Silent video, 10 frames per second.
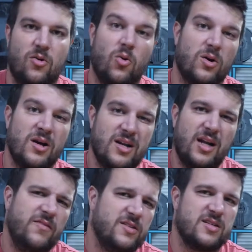or
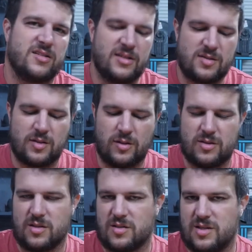not even necessarily
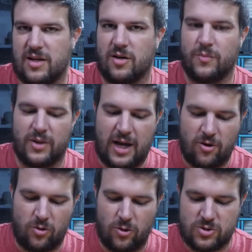to the center, but how
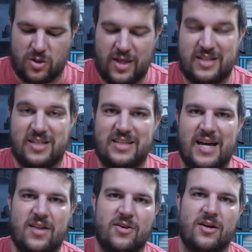close are they
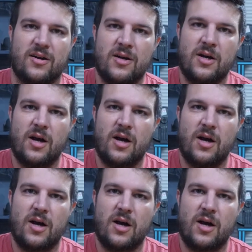together?